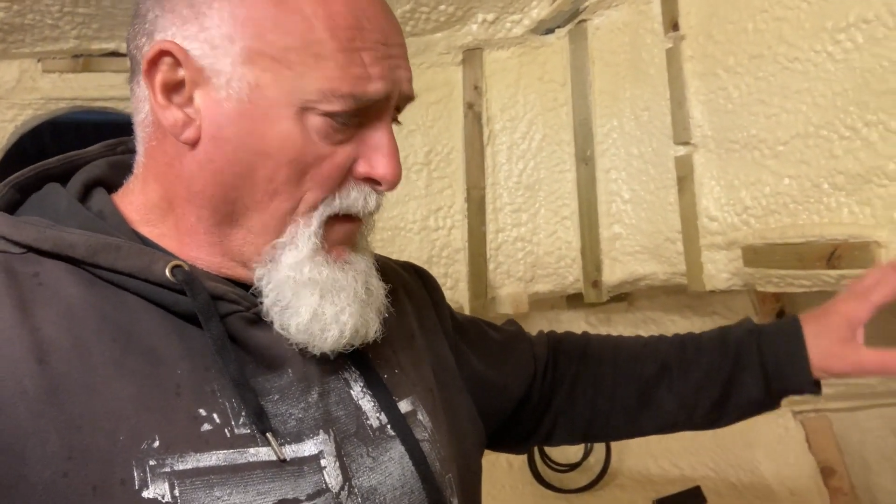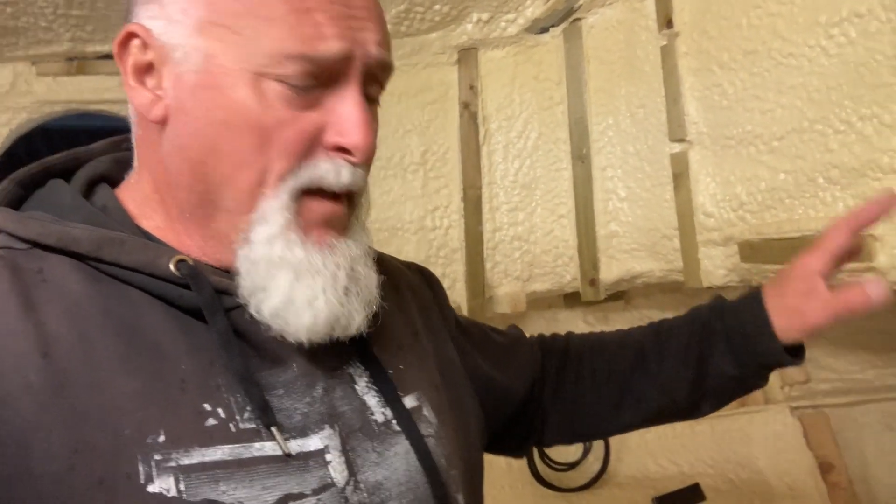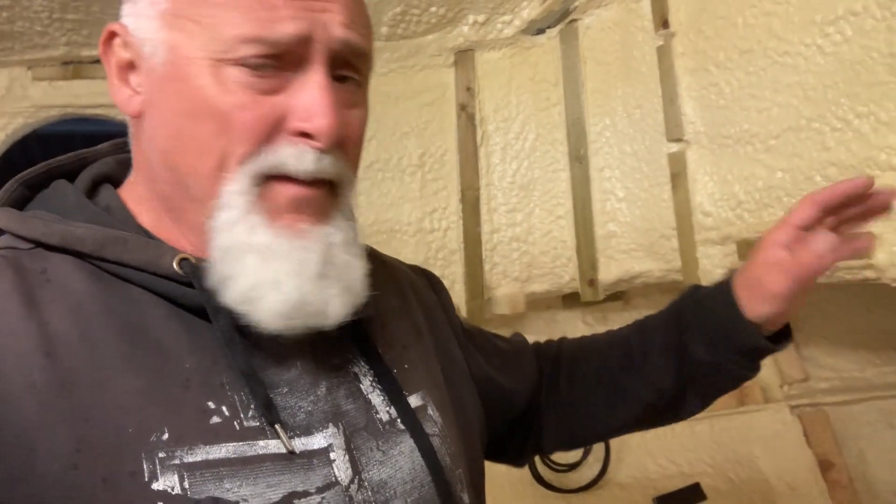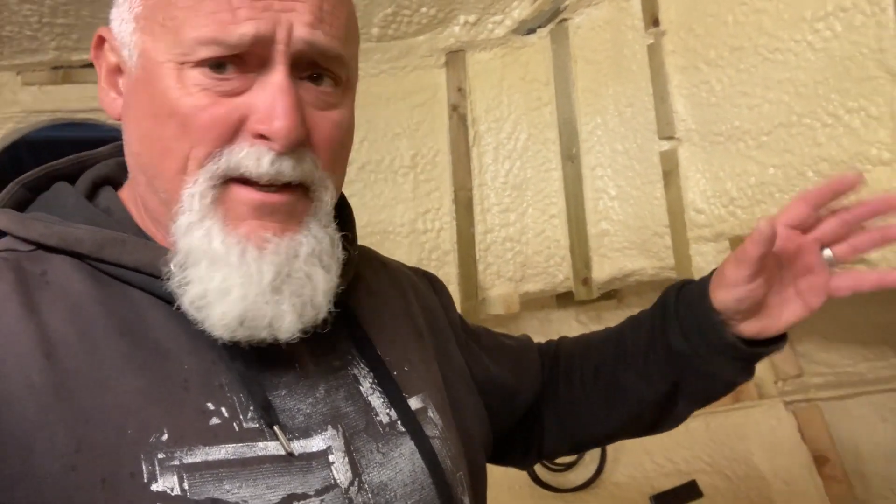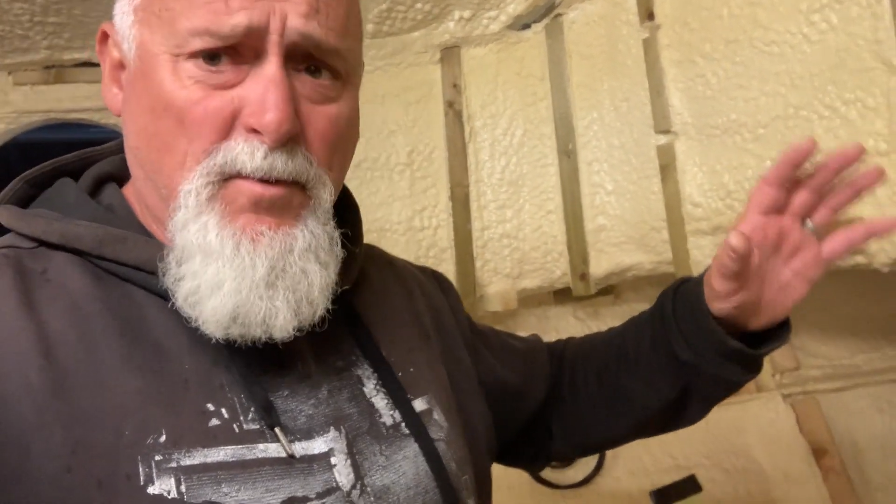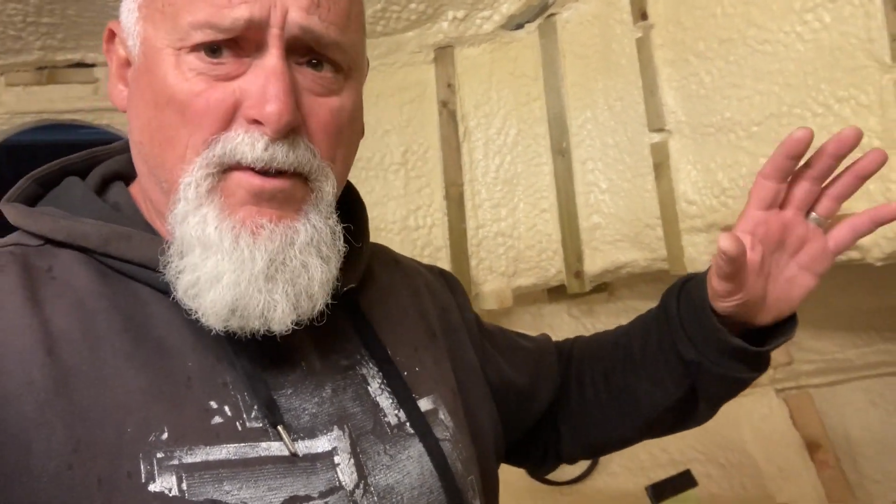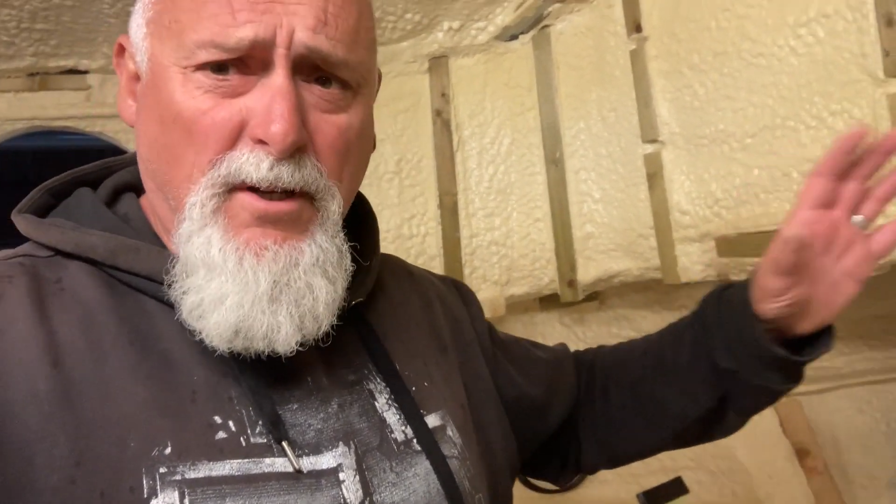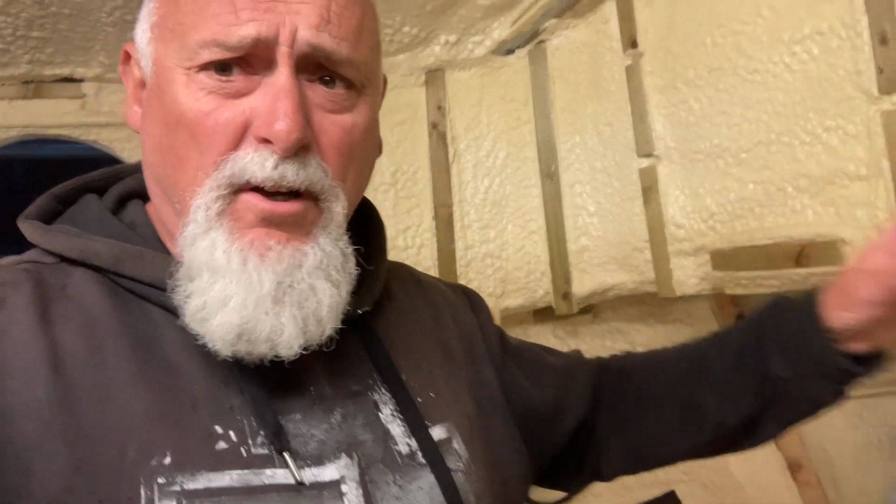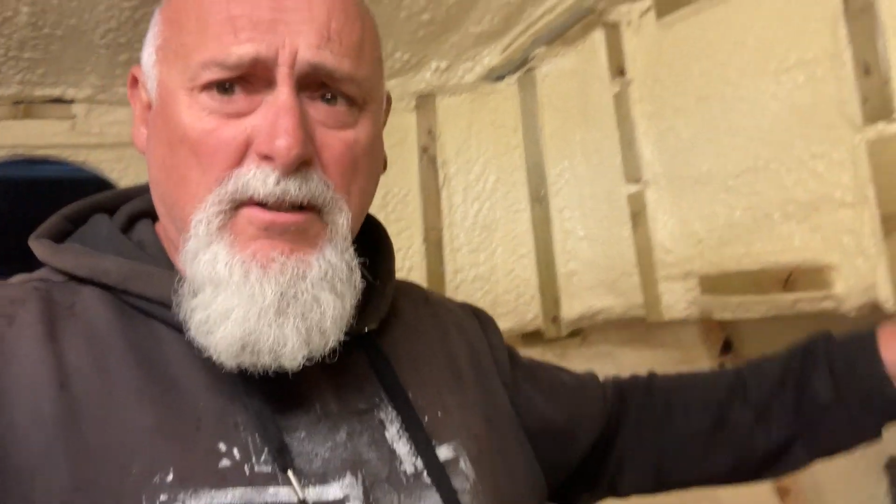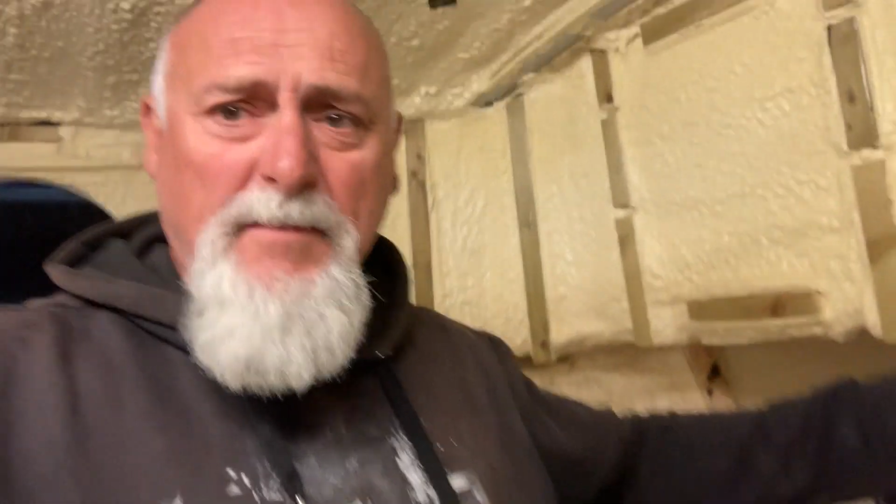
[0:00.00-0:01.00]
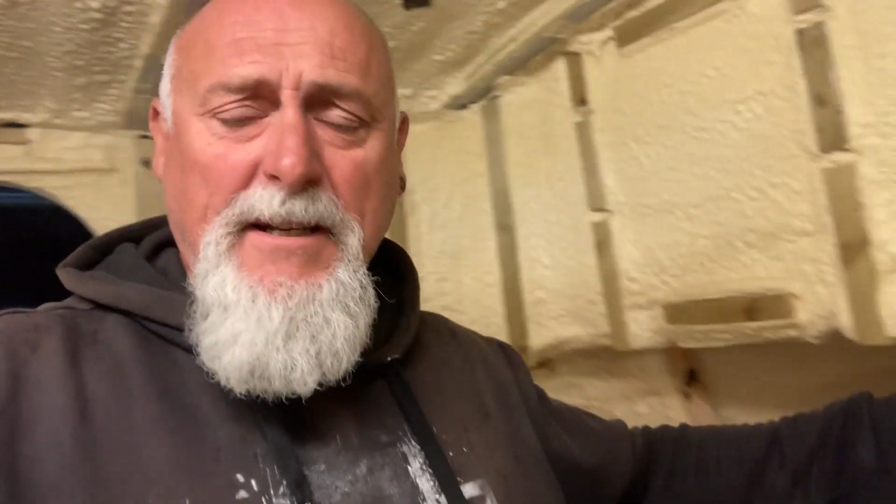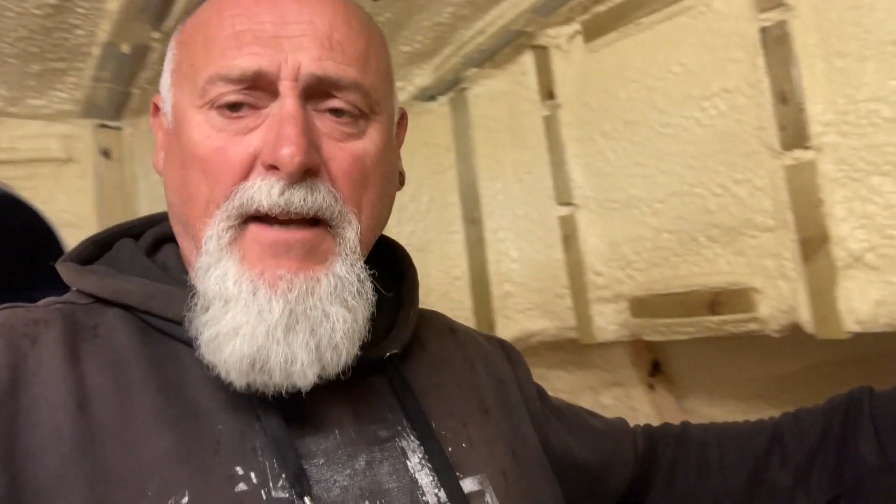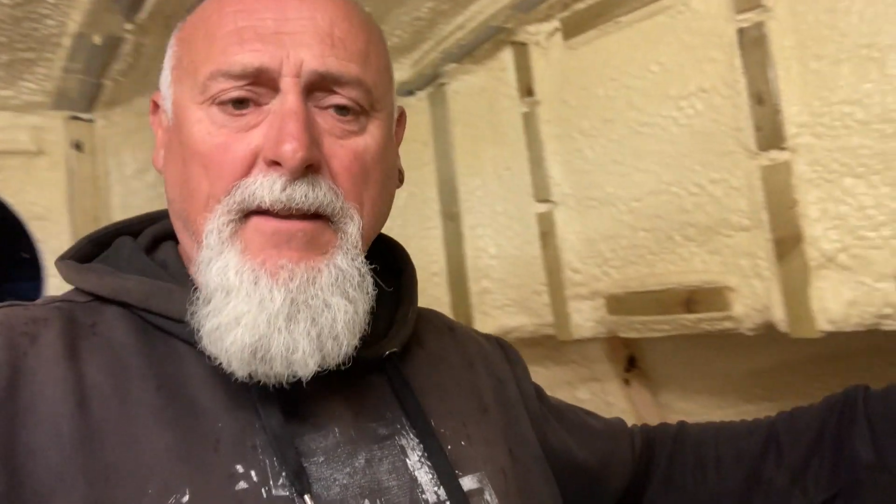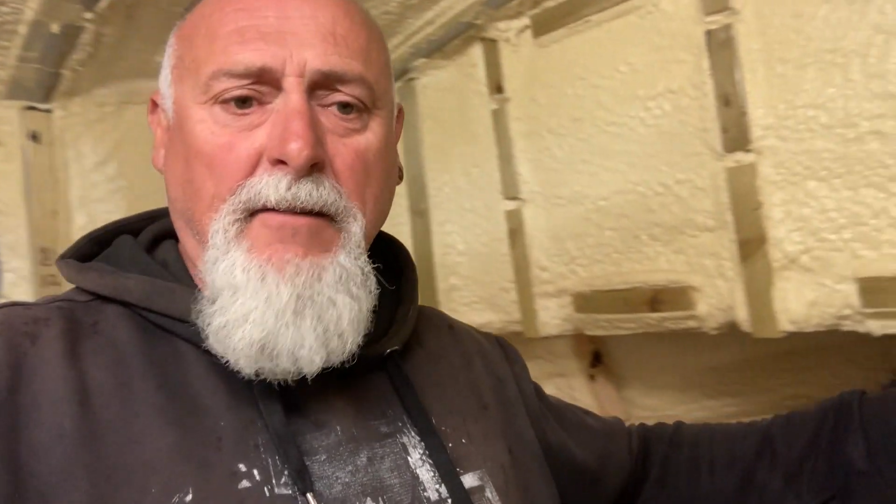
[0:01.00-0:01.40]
and that's what started me down that